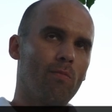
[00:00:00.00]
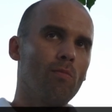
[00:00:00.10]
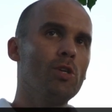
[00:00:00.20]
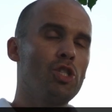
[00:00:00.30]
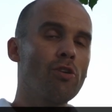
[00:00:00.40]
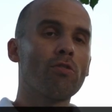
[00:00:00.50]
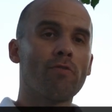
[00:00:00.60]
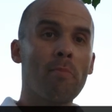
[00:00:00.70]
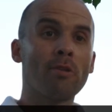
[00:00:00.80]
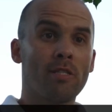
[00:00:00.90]
in general
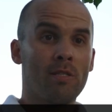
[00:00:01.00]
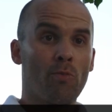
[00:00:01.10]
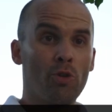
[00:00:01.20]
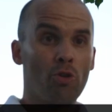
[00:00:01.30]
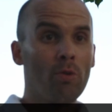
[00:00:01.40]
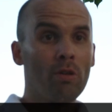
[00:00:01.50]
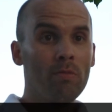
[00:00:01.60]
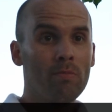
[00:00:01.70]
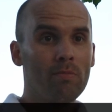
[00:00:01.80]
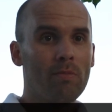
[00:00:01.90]
fiberglass is more durable,
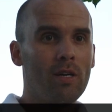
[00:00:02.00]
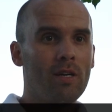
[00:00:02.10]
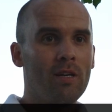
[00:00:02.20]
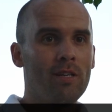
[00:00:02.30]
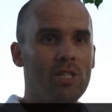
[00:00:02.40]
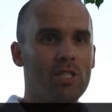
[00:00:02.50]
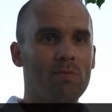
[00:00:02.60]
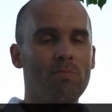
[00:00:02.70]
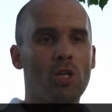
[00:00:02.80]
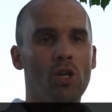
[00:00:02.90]
just
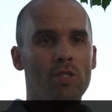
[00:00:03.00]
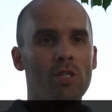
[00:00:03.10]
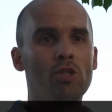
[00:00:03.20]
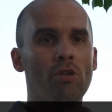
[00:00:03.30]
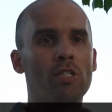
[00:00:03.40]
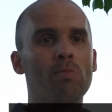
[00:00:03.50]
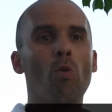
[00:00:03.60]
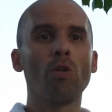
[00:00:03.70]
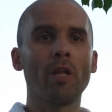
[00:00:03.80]
because usually it's small